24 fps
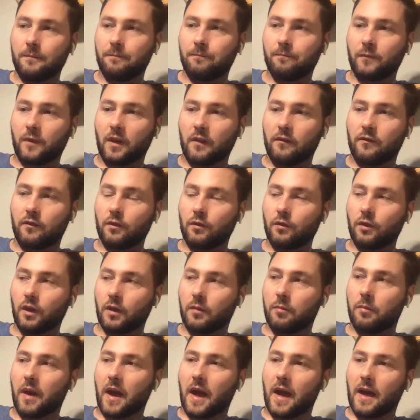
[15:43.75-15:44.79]
if you
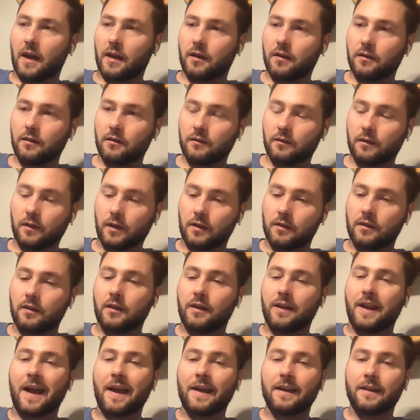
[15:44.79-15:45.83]
look back in the
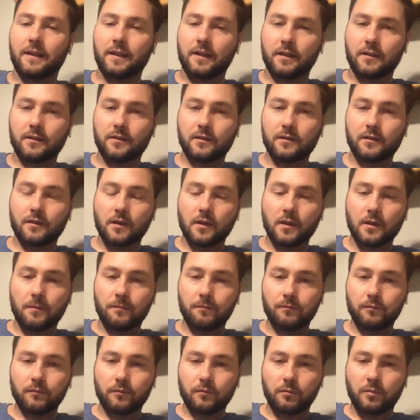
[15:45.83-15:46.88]
90s,
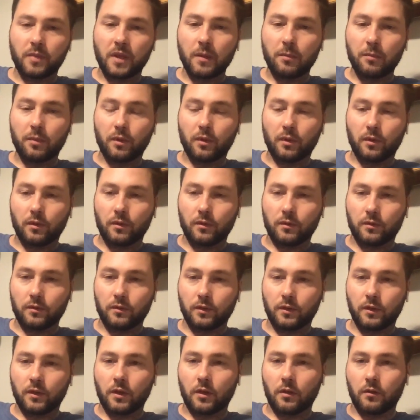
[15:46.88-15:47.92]
people,
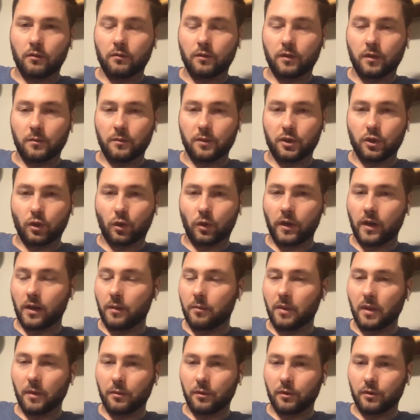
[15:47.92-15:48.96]
the majority
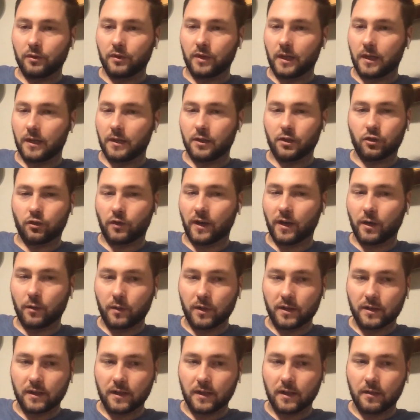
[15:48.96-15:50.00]
of people didn't drink
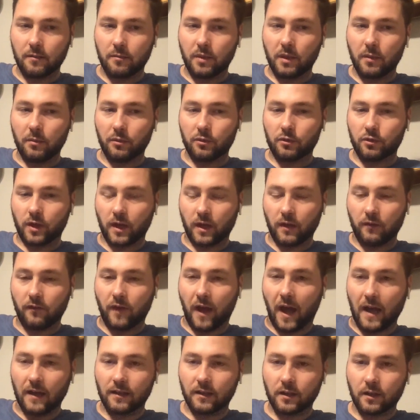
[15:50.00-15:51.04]
whiskey. People drank
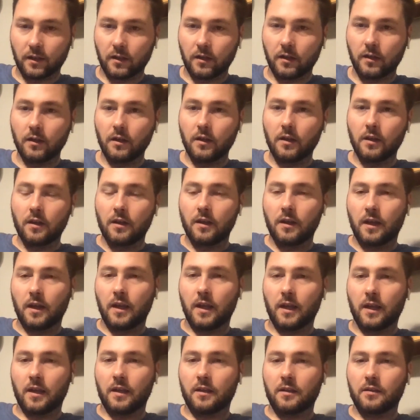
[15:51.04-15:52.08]
vodka,
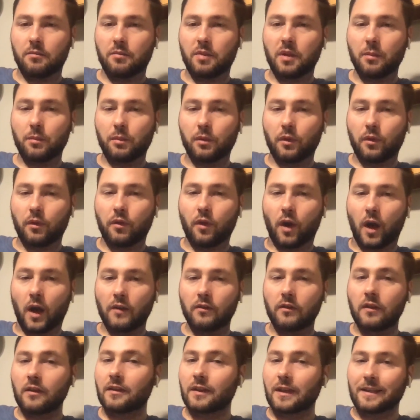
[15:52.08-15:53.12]
and people
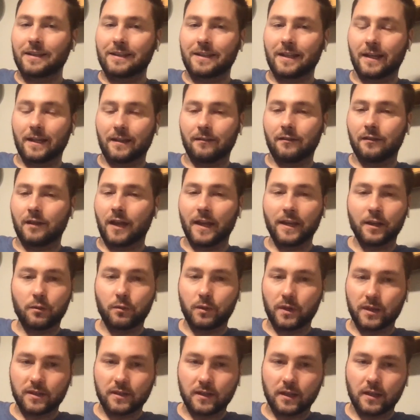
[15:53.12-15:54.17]
thought that they didn't like
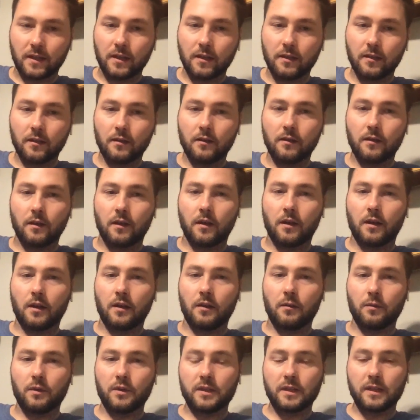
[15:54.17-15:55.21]
whiskey.
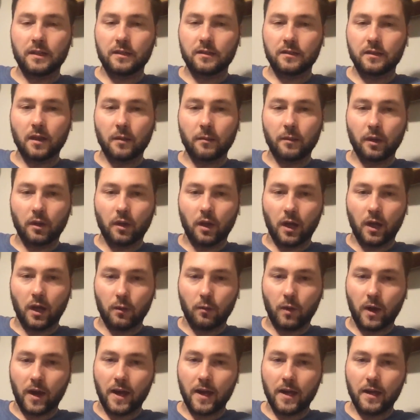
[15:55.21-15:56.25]
Whiskey's come a long
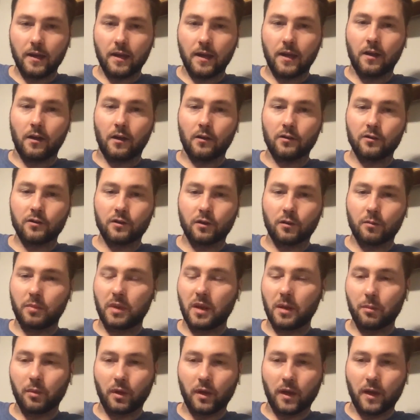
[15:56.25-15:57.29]
way, and also
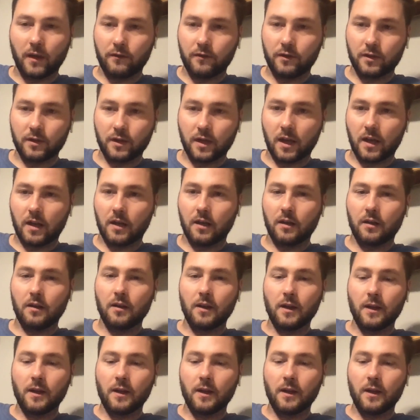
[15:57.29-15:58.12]
people have just kind of